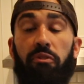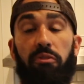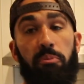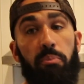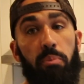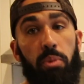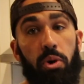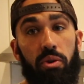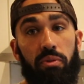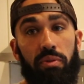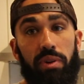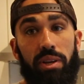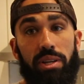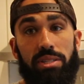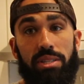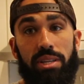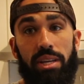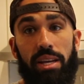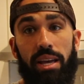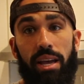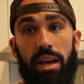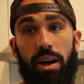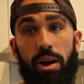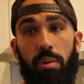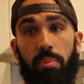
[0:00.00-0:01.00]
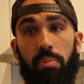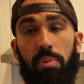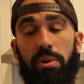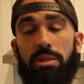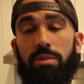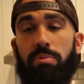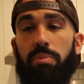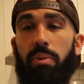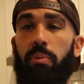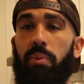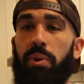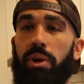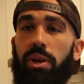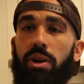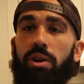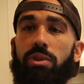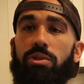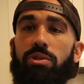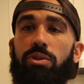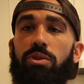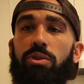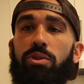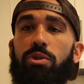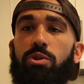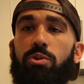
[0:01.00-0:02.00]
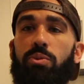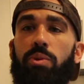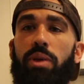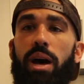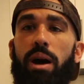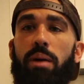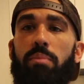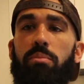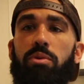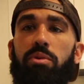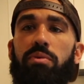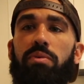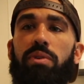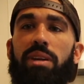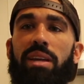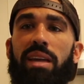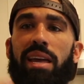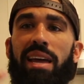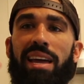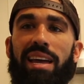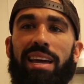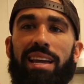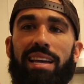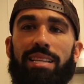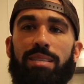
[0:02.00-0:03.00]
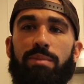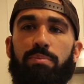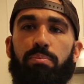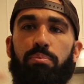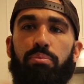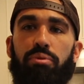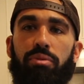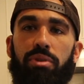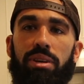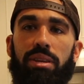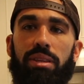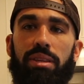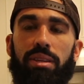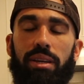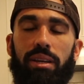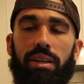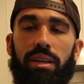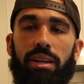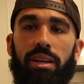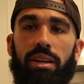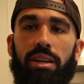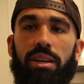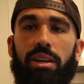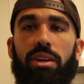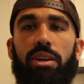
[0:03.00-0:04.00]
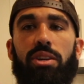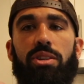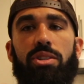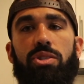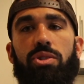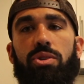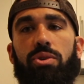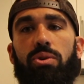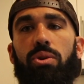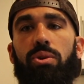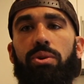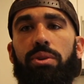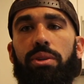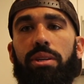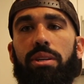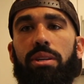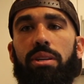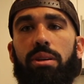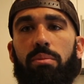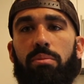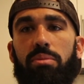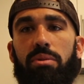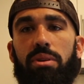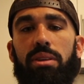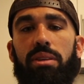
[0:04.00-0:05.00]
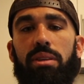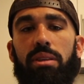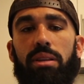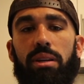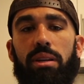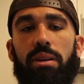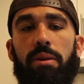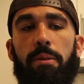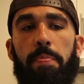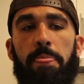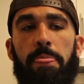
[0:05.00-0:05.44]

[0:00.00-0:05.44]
moving is gonna help us, but we can also do this without moving, is breathing. Controlling your breathing.